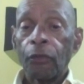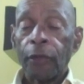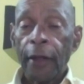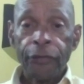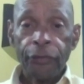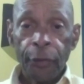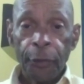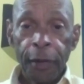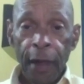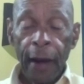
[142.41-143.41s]
that the
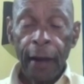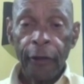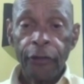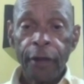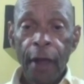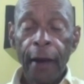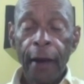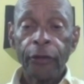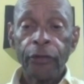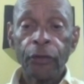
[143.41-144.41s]
planning is tied
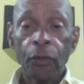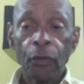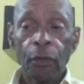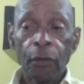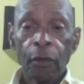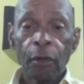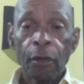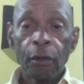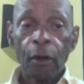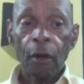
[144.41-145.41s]
into,
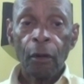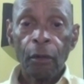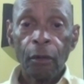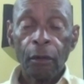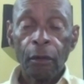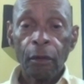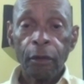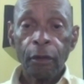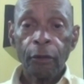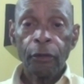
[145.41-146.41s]
you know,
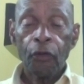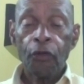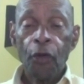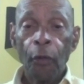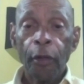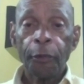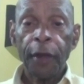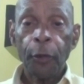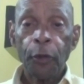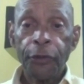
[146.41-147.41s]
the controlling the
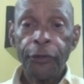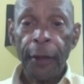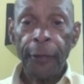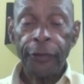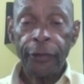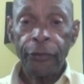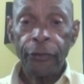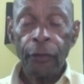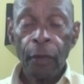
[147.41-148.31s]
people's perceptions.